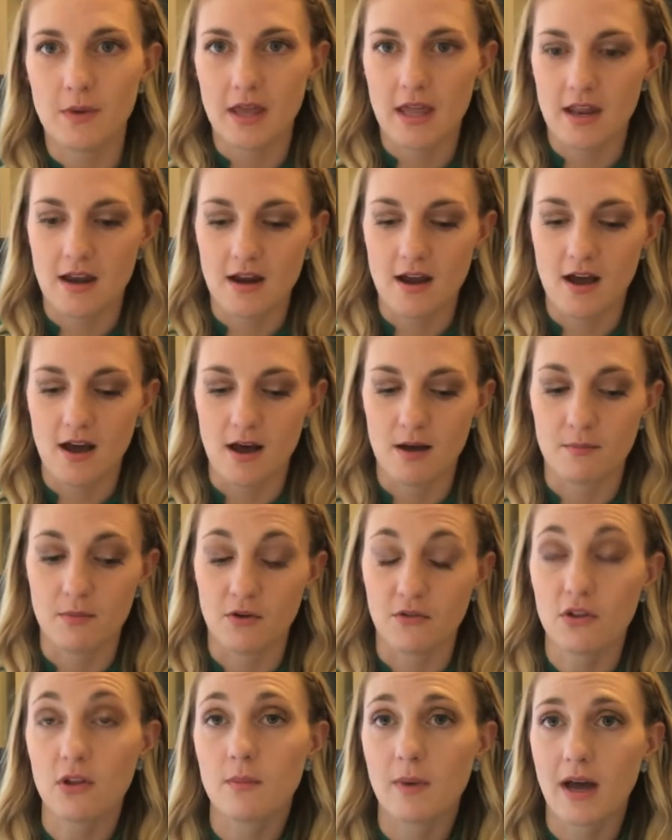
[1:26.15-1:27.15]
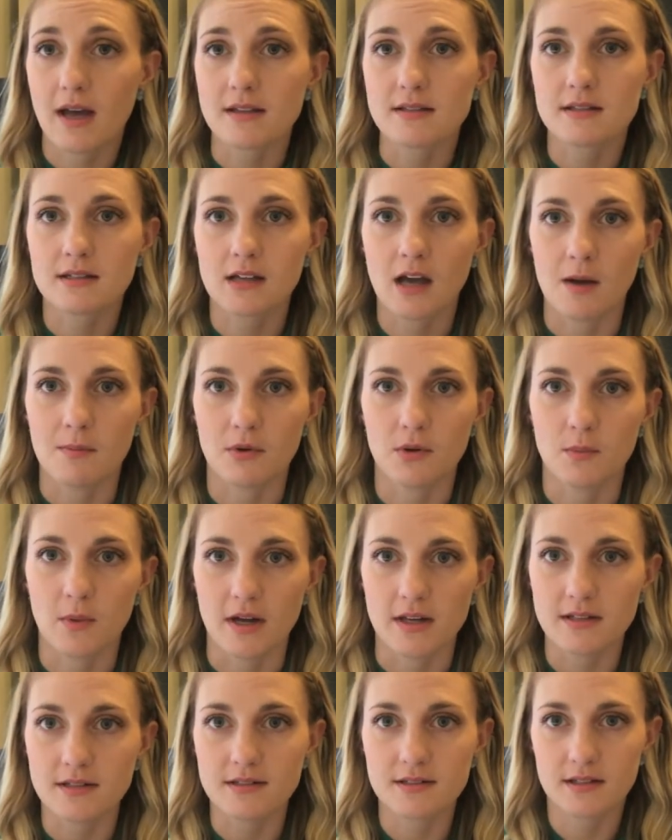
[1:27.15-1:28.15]
been over the past couple
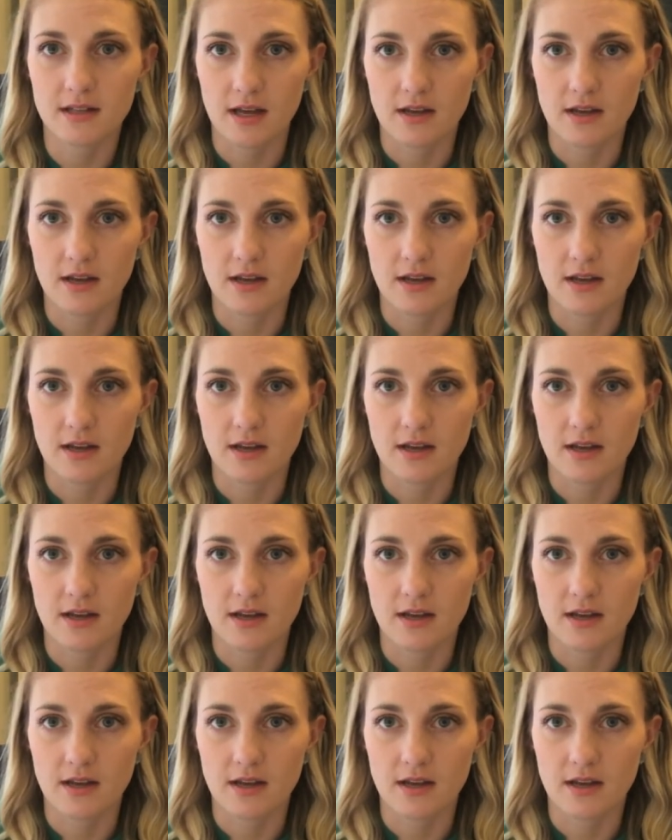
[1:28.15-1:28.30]
months,